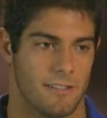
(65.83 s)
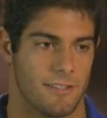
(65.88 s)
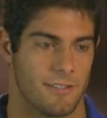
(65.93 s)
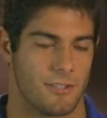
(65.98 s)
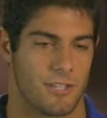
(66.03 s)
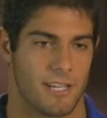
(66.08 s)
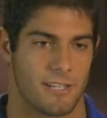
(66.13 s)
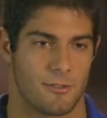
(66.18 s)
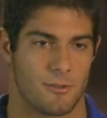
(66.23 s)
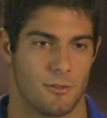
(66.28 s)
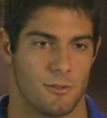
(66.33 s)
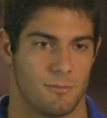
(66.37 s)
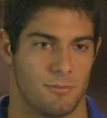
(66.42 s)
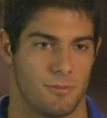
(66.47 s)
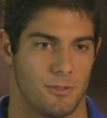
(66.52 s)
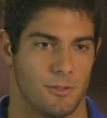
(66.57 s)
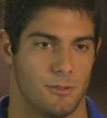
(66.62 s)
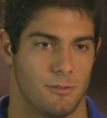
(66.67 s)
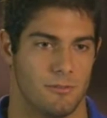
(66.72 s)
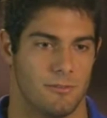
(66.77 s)
The chance to
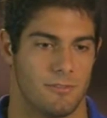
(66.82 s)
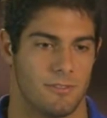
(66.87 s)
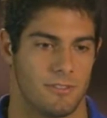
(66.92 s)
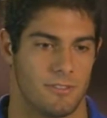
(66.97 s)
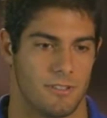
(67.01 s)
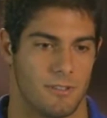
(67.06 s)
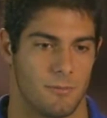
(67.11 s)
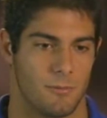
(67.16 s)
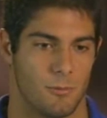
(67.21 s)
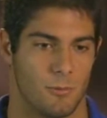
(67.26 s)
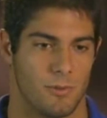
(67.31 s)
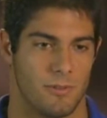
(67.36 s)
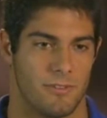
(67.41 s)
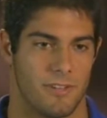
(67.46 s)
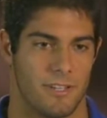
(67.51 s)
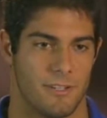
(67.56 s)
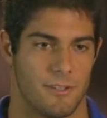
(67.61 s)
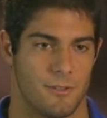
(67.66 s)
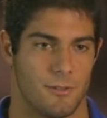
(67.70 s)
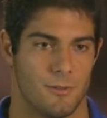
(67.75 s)
improve. I mean, we've
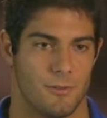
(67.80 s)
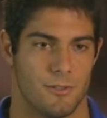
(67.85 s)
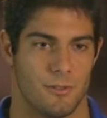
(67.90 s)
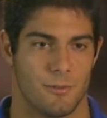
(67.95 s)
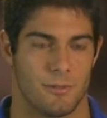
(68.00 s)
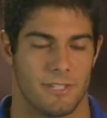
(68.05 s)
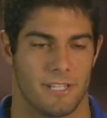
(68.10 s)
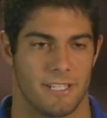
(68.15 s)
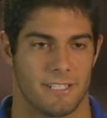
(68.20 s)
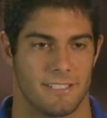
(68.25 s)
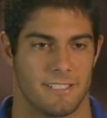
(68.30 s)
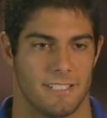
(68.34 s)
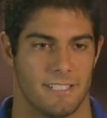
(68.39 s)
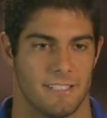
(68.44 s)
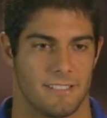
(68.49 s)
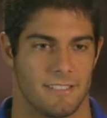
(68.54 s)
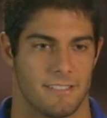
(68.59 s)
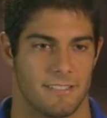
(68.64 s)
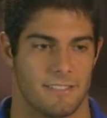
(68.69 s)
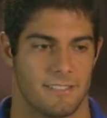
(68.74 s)
had 2-2-9
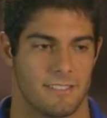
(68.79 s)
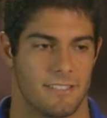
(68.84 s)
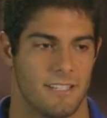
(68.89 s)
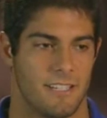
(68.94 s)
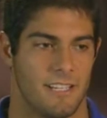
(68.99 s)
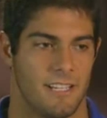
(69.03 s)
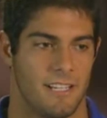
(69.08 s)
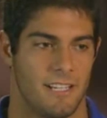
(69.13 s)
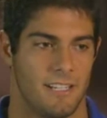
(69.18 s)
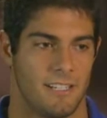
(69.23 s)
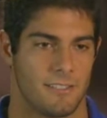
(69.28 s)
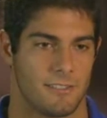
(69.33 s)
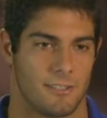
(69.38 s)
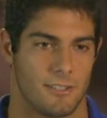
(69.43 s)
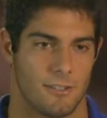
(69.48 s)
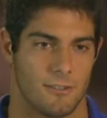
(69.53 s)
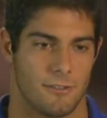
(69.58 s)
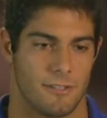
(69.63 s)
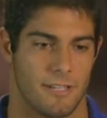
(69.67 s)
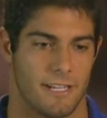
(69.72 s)
seasons,
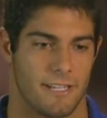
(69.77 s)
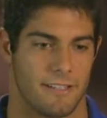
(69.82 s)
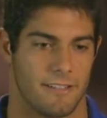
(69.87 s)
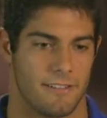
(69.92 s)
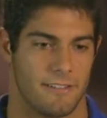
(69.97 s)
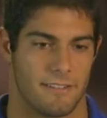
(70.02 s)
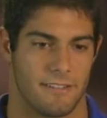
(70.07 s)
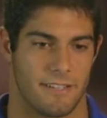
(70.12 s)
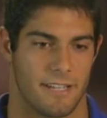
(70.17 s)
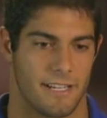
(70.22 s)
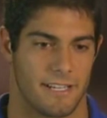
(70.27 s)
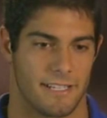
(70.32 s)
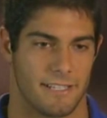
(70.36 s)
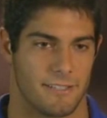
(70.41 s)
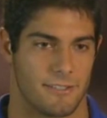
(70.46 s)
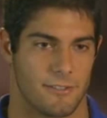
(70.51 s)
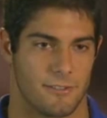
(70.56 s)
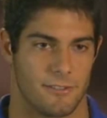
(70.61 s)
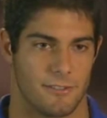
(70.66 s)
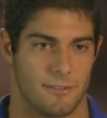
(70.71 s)
so not
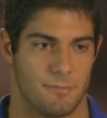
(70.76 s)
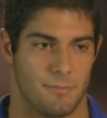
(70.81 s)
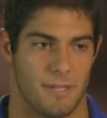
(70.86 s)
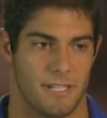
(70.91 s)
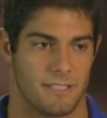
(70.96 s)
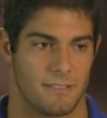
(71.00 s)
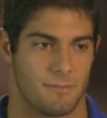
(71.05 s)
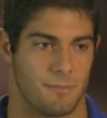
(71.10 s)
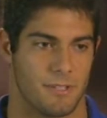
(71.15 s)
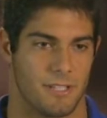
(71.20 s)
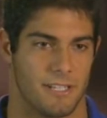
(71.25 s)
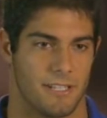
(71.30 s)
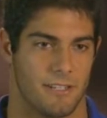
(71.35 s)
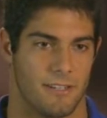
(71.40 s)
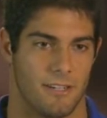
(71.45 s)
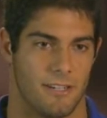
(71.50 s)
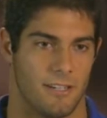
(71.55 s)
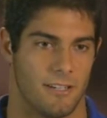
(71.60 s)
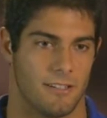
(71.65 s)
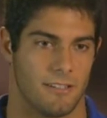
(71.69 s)
Eastern's best play
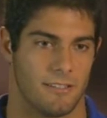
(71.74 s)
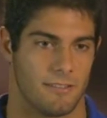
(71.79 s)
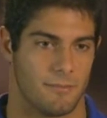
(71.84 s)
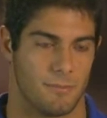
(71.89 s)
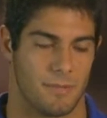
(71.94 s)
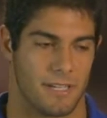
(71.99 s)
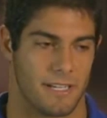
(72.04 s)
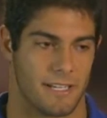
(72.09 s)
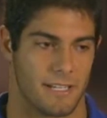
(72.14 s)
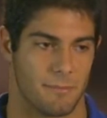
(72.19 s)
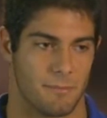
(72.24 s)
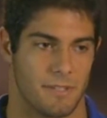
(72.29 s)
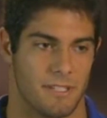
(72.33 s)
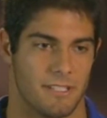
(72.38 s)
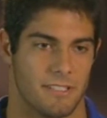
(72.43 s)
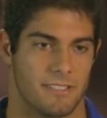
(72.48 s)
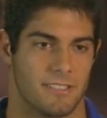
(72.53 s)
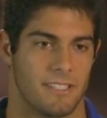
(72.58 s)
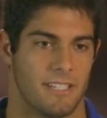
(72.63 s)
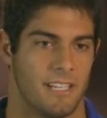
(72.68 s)
at all by any
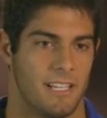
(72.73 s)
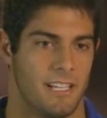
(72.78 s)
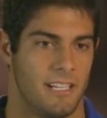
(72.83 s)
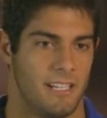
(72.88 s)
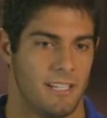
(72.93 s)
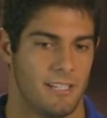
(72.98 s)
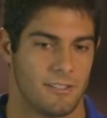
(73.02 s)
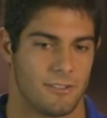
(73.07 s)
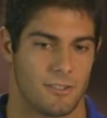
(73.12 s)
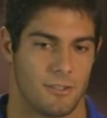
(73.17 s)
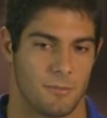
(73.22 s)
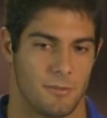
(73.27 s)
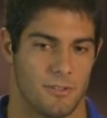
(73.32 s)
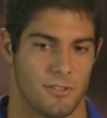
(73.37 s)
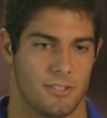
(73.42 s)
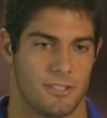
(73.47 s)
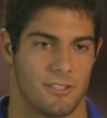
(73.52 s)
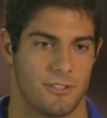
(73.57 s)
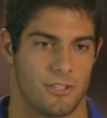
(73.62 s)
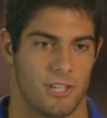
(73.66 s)
means. So I mean,
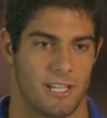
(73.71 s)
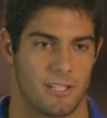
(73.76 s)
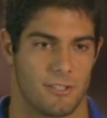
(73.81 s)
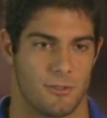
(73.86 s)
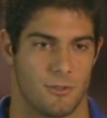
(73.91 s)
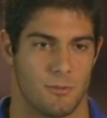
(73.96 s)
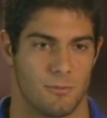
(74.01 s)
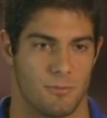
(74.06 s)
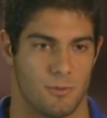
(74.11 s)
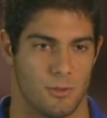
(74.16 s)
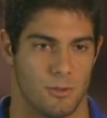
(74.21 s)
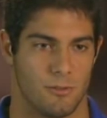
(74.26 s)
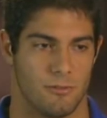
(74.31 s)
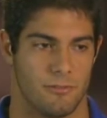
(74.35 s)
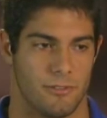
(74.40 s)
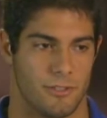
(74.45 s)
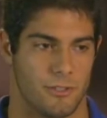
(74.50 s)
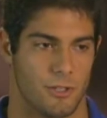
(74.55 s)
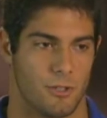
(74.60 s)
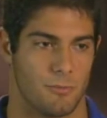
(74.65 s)
just the chance to
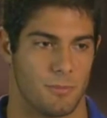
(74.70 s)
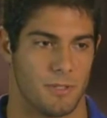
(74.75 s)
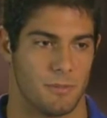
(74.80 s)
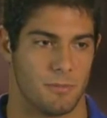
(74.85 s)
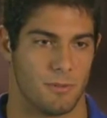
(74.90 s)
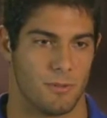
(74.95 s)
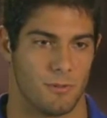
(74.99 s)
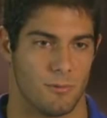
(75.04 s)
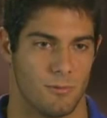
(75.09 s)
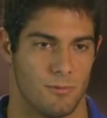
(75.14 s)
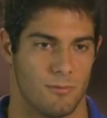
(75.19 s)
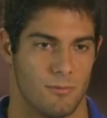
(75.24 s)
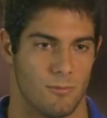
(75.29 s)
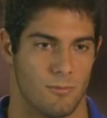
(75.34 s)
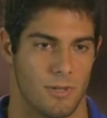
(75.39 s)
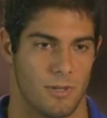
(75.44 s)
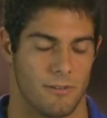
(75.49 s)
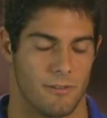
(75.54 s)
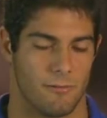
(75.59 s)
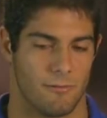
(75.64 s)
improve, to show people
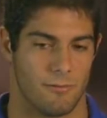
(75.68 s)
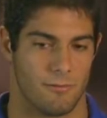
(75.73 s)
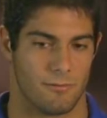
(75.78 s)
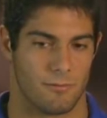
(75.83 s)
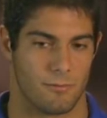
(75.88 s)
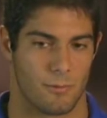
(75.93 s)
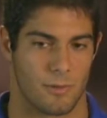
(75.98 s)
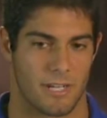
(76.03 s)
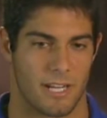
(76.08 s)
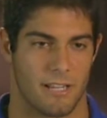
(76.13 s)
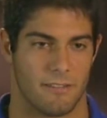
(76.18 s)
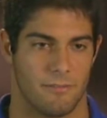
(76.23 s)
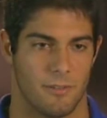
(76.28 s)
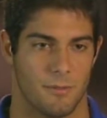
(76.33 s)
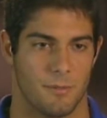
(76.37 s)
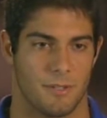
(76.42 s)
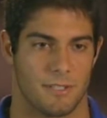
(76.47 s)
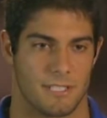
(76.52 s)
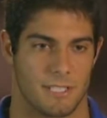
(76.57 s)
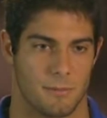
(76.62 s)
what kind of
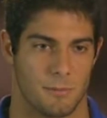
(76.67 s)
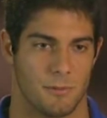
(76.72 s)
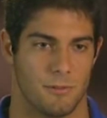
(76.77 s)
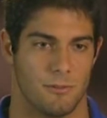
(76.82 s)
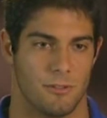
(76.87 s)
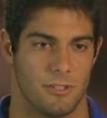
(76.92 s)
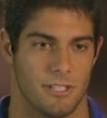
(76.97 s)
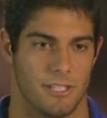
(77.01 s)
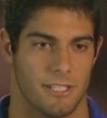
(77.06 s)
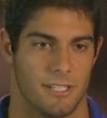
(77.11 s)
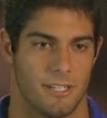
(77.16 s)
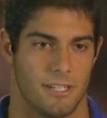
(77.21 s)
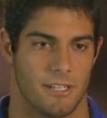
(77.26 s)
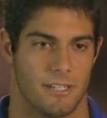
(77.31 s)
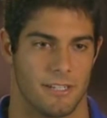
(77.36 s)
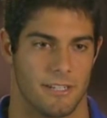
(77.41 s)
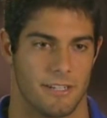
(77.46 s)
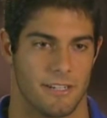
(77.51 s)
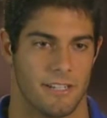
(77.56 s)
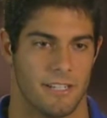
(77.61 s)
football team we really
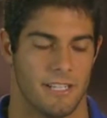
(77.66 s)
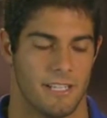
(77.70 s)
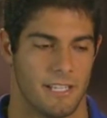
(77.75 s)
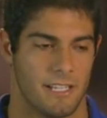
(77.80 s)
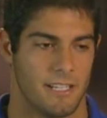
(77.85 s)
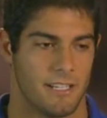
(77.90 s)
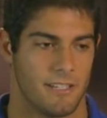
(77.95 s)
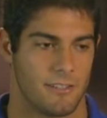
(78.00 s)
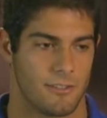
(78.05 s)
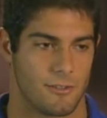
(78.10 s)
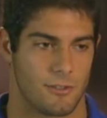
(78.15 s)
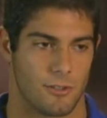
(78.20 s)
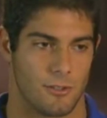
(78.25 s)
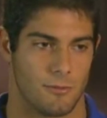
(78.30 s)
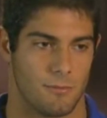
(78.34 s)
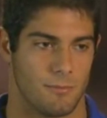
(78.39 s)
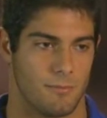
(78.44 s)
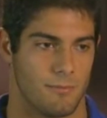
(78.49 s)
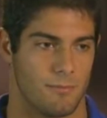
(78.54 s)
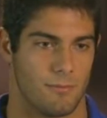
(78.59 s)
are, and show
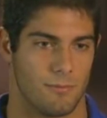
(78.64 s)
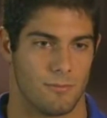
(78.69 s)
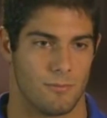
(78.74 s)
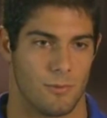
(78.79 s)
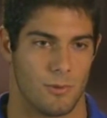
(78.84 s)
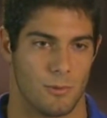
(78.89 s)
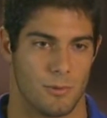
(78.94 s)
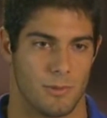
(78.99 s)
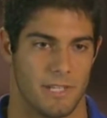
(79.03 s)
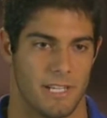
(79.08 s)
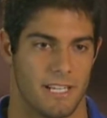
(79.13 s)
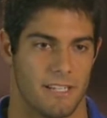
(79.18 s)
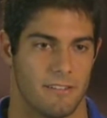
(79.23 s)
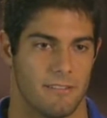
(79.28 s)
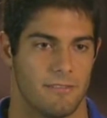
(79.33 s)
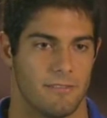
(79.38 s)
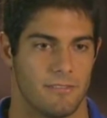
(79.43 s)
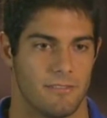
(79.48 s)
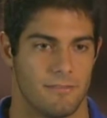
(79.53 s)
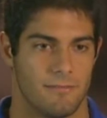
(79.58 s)
them what we
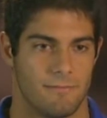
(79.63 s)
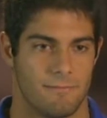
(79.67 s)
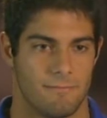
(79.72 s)
have.